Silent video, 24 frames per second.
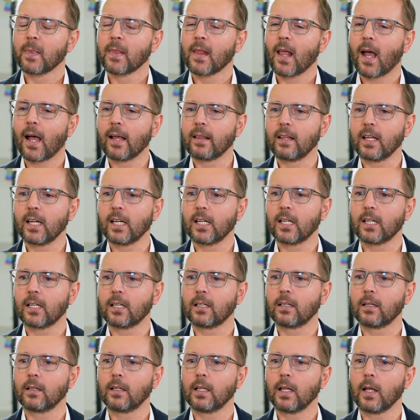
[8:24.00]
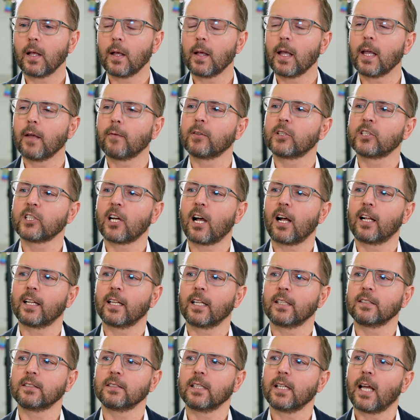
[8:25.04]
I think if a
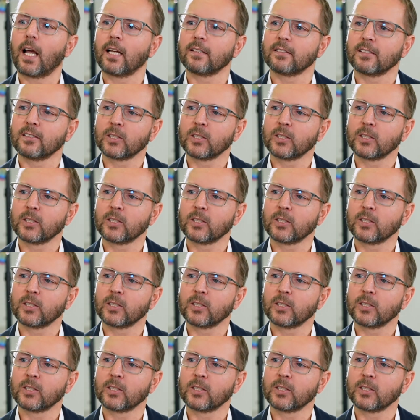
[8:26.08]
child has